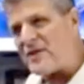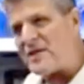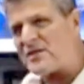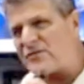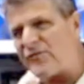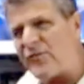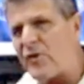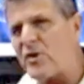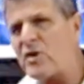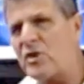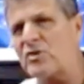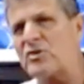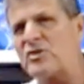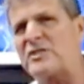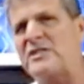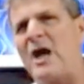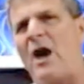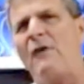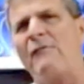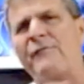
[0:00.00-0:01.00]
this for
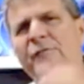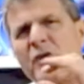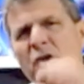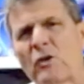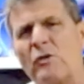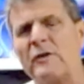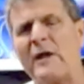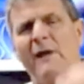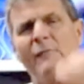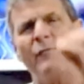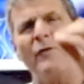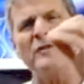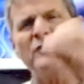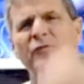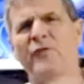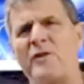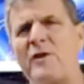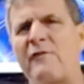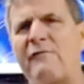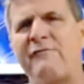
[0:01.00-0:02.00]
yourself, for your loved ones,
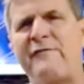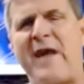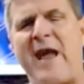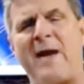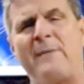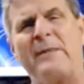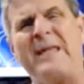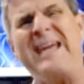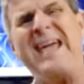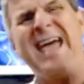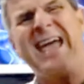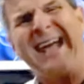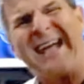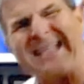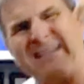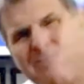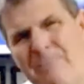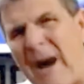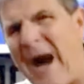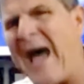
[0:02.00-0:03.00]
for your family?
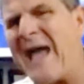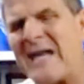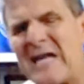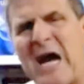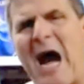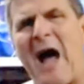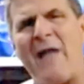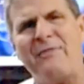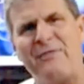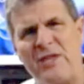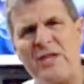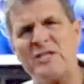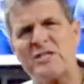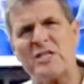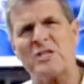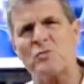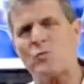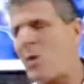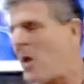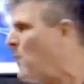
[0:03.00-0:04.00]
Because by God, this
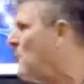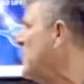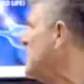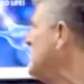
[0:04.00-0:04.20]
is what